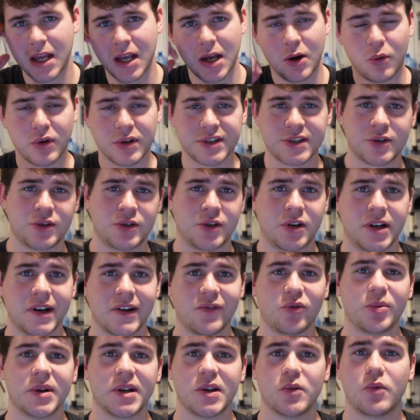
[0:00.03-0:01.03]
What's going on
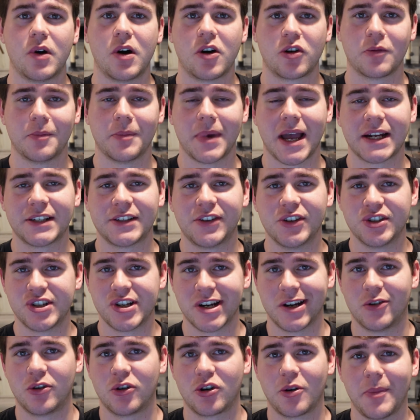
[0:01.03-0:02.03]
everybody? Welcome back to the
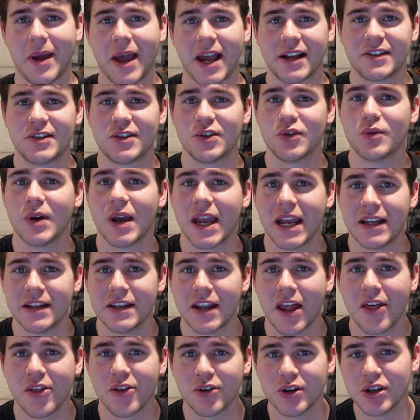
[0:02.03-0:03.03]
channel. Welcome back to
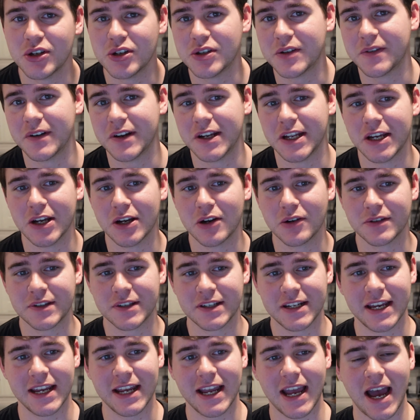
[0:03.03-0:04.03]
another YouTube video.
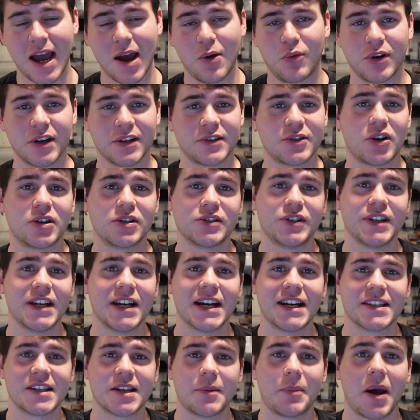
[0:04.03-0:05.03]
Today I want to talk to you
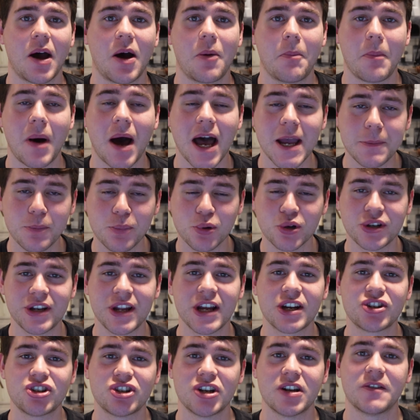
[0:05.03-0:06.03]
guys about my
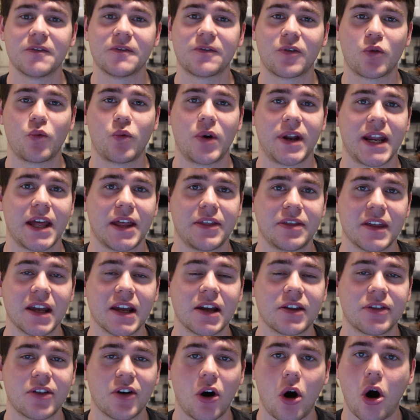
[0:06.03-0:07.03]
prediction for when I
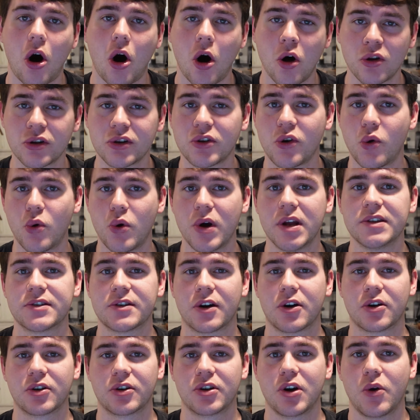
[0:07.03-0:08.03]
think the altcoins
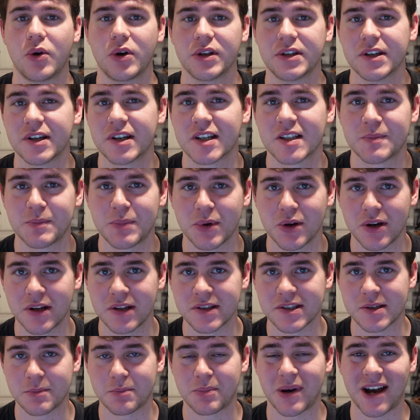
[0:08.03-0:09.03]
are going to
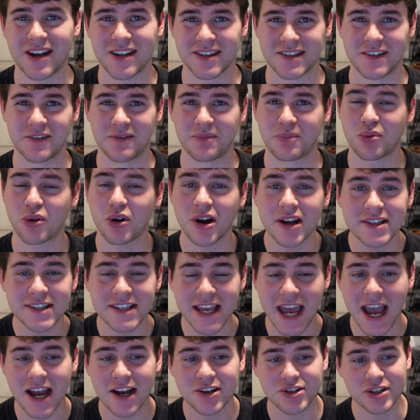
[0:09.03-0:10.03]
experience some positive price
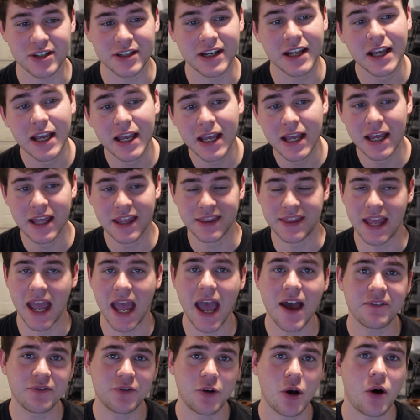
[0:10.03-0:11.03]
action. They
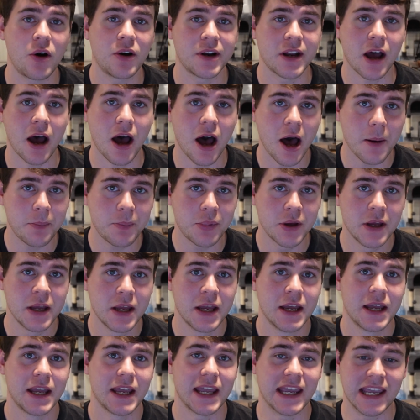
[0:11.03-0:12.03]
have gone up
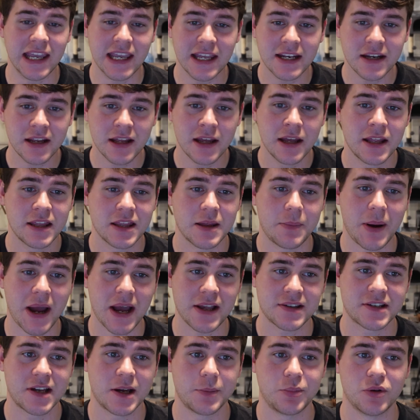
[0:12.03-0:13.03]
in the
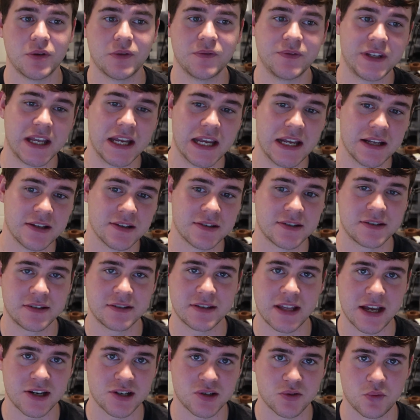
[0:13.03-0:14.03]
past couple of days
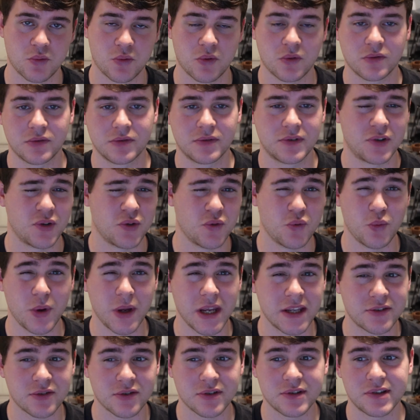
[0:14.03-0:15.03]
slash two
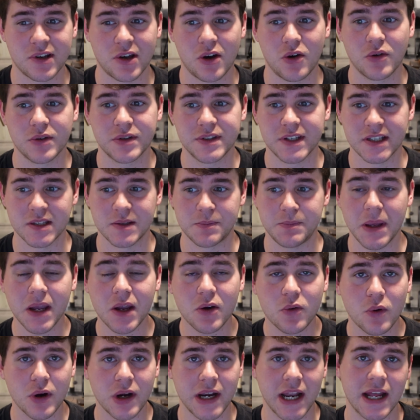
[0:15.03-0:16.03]
weeks or so since
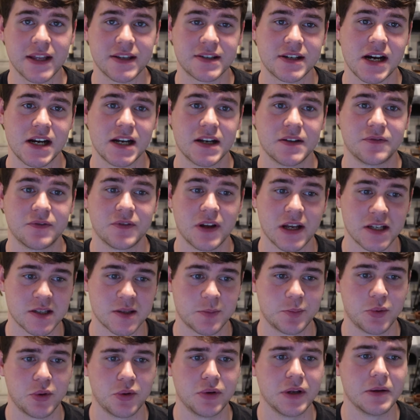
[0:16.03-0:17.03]
Bitcoin has kind of
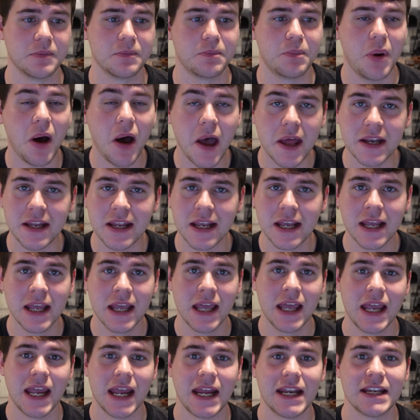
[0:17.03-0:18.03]
exploded, but
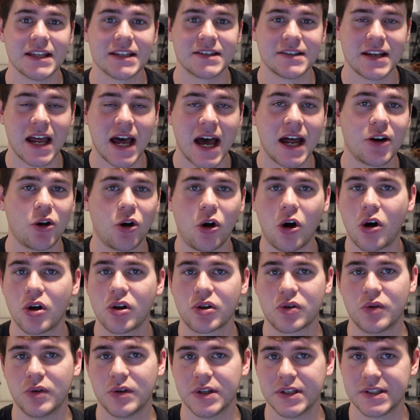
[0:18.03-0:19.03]
it is not
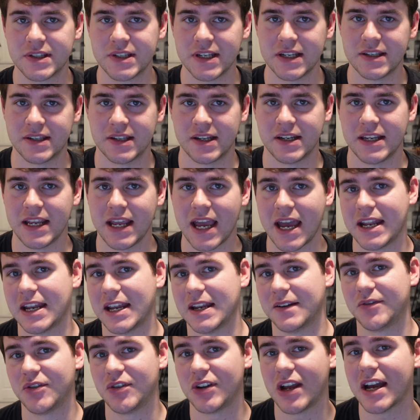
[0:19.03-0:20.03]
altcoin season yet.
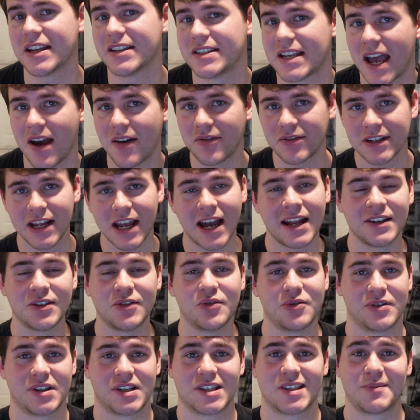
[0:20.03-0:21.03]
And if you guys haven't gotten
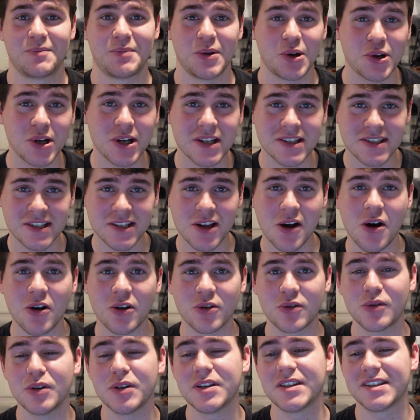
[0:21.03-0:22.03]
to experience the
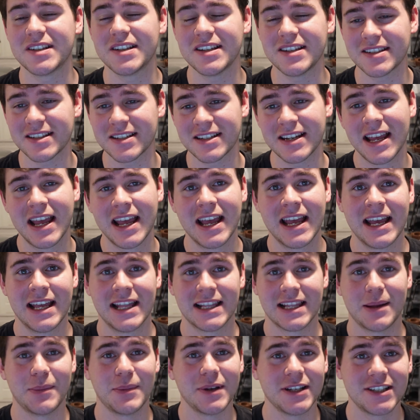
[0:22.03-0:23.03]
altcoin season,
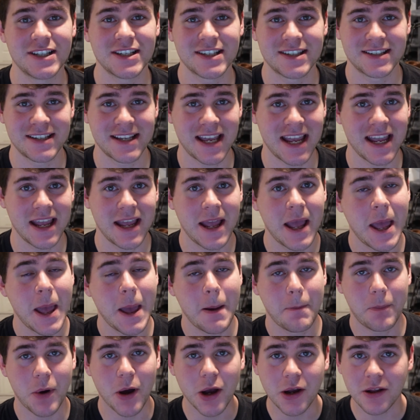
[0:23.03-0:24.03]
let me just say
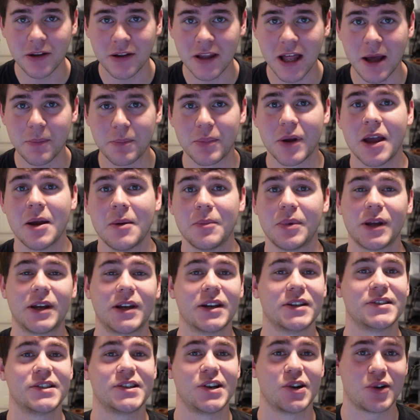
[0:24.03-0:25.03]
buckle up
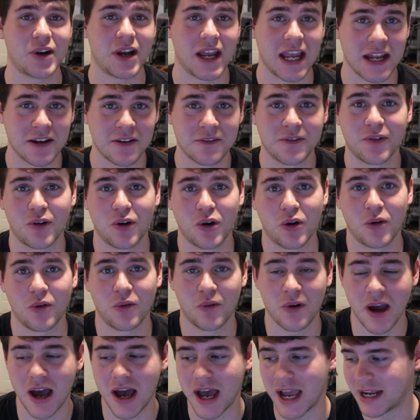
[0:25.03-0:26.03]
because you're in for a
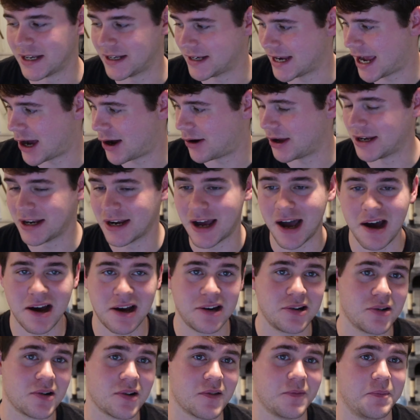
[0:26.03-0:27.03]
ride. Now in
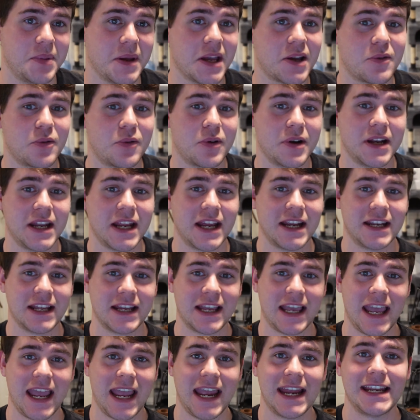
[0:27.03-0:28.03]
honor of Bitcoin
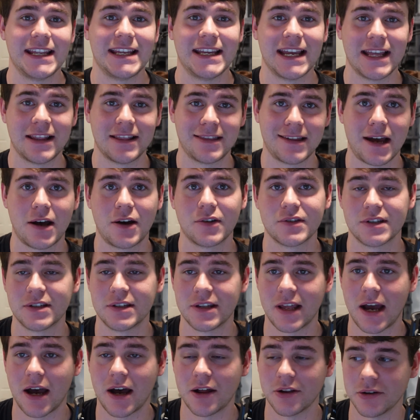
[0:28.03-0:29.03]
hitting
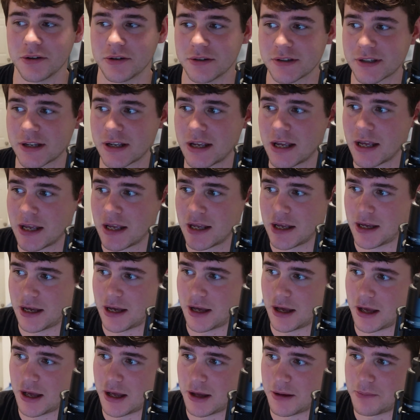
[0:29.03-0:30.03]
$88,000,
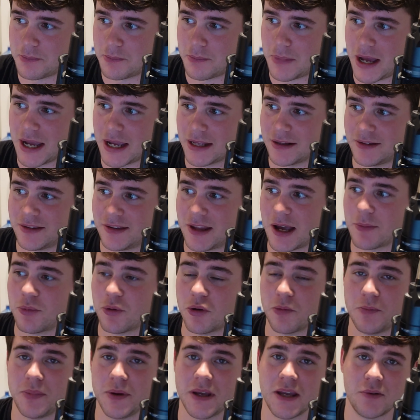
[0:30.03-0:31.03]
uh, my
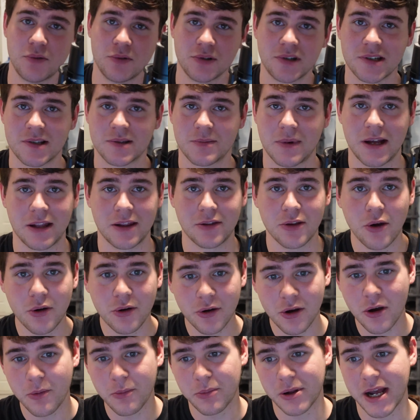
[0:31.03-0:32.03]
double B, which is my
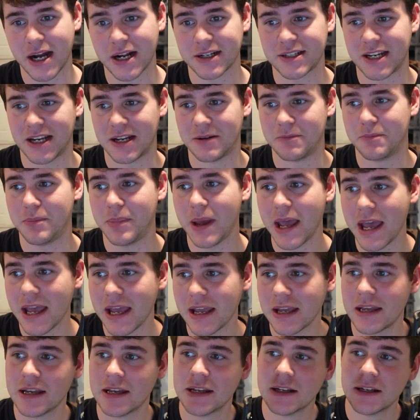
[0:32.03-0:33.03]
logo, Blockchain Bay.